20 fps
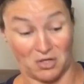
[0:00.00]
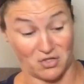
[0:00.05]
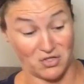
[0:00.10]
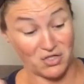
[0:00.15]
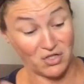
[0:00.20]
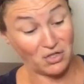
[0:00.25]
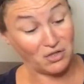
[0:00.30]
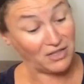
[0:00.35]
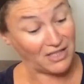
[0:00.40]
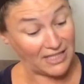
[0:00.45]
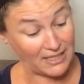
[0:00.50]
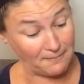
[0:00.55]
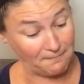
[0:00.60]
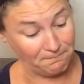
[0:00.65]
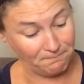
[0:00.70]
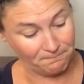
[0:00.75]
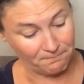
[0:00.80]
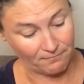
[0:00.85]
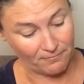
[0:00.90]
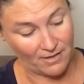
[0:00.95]
personally.
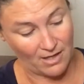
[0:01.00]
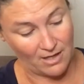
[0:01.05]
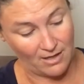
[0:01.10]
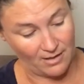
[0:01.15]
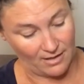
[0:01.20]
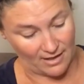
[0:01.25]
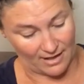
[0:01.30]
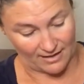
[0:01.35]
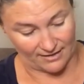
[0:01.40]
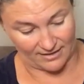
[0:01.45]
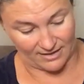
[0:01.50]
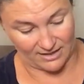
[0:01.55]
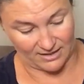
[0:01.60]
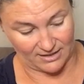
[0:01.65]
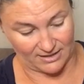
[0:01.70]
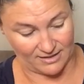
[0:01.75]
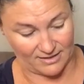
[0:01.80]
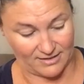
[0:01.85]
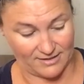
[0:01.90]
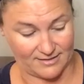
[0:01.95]
I
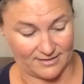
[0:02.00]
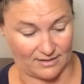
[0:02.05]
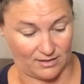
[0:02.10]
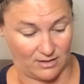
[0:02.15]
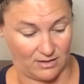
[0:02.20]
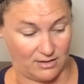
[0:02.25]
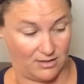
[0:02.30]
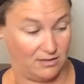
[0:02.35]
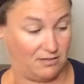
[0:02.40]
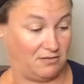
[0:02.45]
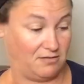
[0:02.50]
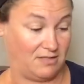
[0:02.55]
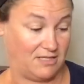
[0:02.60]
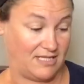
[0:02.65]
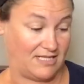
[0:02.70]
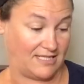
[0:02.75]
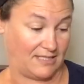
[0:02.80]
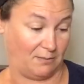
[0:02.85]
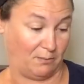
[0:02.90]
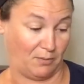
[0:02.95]
think it is a
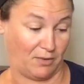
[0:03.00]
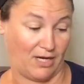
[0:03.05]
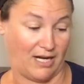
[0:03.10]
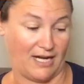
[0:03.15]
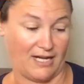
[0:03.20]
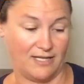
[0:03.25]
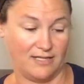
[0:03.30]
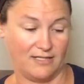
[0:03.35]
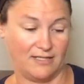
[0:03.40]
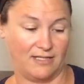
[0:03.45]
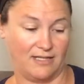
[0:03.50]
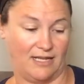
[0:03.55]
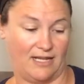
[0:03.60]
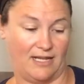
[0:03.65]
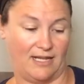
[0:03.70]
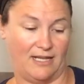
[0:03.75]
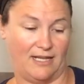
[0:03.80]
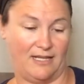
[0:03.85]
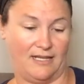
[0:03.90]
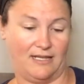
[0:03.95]
decent brand
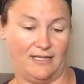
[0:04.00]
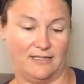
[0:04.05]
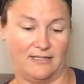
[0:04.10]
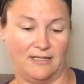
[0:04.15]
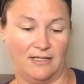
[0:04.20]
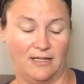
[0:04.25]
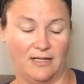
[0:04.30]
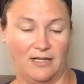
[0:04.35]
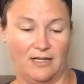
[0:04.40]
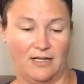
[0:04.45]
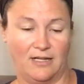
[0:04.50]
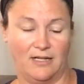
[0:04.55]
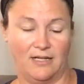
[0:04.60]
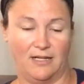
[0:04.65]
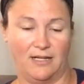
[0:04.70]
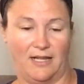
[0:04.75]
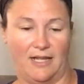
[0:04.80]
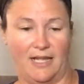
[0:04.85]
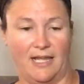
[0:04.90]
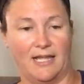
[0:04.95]
and
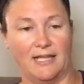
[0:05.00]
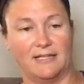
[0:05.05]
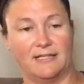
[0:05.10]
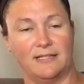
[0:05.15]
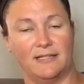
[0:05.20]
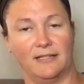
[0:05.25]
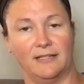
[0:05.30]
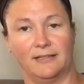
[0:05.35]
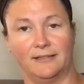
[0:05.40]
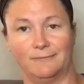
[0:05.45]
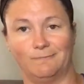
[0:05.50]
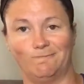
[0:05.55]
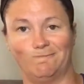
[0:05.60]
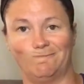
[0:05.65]
it